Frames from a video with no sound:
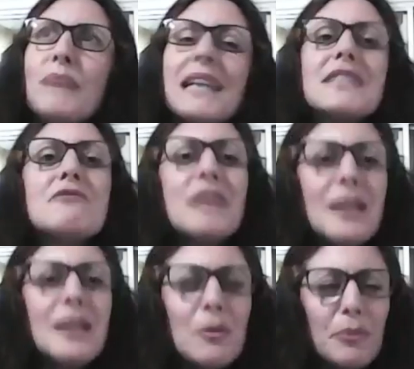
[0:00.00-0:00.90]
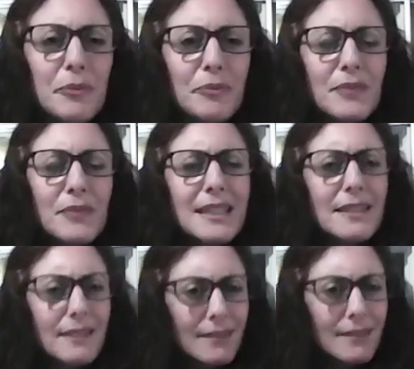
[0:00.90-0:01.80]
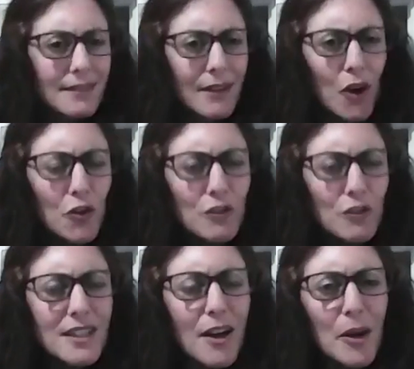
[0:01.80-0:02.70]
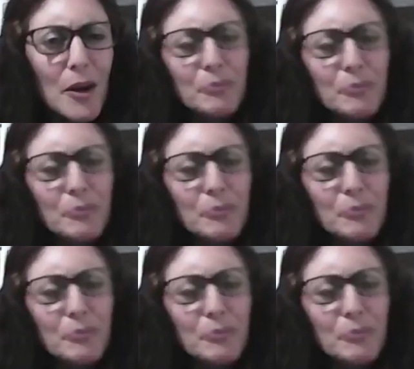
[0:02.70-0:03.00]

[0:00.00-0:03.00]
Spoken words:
develop over time